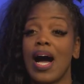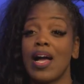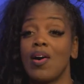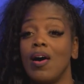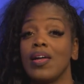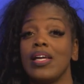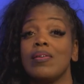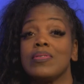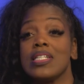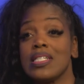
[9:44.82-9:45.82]
I called
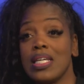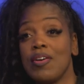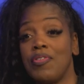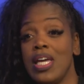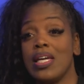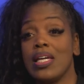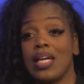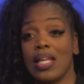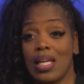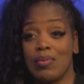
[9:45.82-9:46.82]
him to see if he can
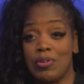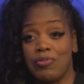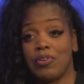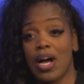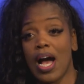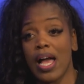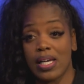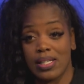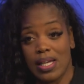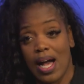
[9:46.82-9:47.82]
get in before yeah. I
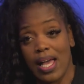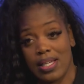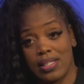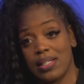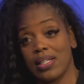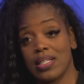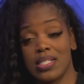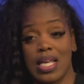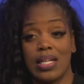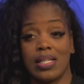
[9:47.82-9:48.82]
I sure could,
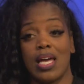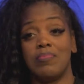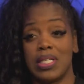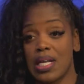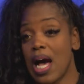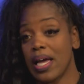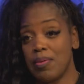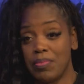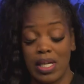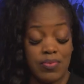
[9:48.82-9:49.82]
yeah they kept I denying
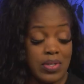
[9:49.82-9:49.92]
understand.